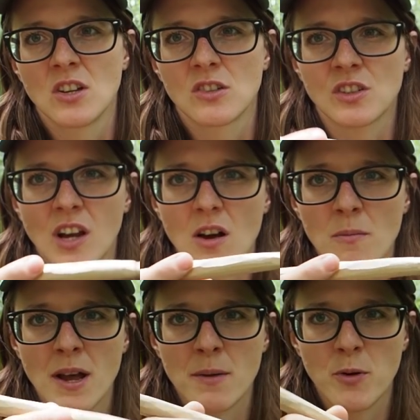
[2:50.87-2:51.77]
So now
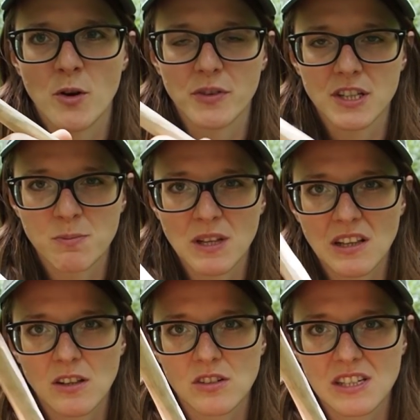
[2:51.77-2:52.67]
my perfect
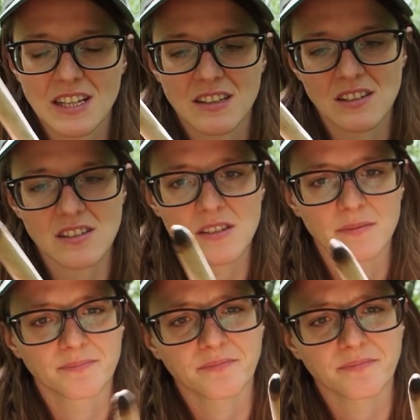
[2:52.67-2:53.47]
spindle looks like this.